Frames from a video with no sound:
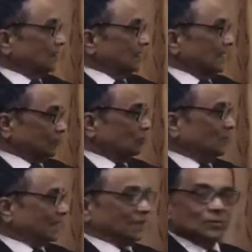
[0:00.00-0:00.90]
it will
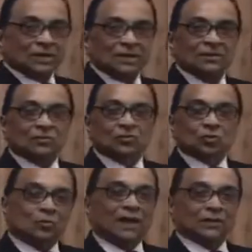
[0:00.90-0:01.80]
be converted into
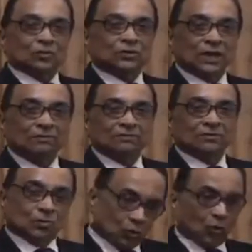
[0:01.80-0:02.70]
two molecules of
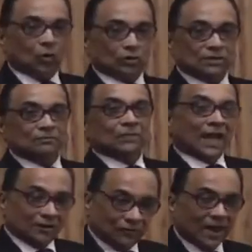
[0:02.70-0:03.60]
glucose
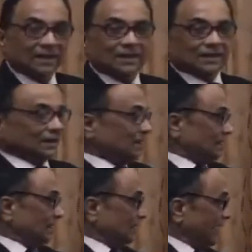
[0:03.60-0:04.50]
and finally
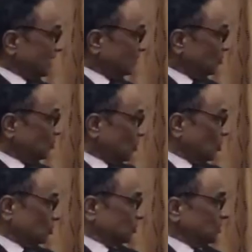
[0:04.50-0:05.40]
that
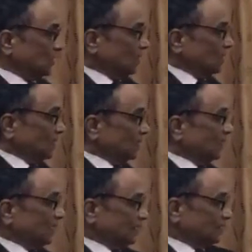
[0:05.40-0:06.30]
glucose
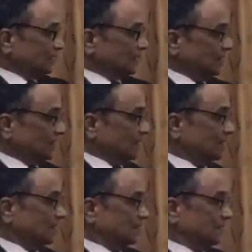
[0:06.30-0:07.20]
is
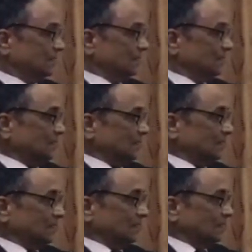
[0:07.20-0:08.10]
uh,
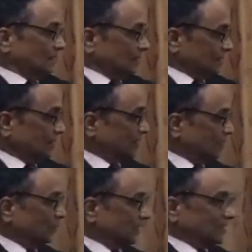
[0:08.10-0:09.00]

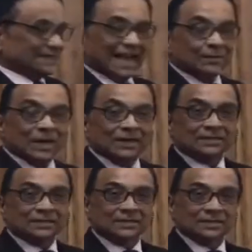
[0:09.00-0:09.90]
treated with
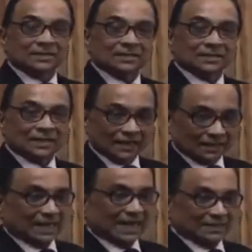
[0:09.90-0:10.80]
zymase that
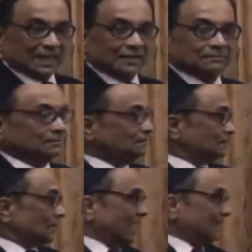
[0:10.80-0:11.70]
enzyme
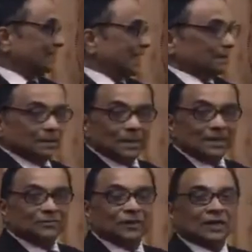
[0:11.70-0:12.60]
and
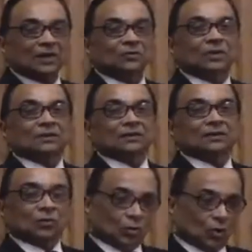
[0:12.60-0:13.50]
zymase will convert
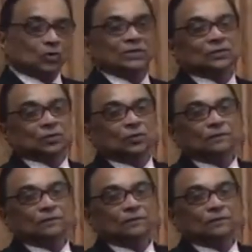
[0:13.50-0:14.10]
glucose into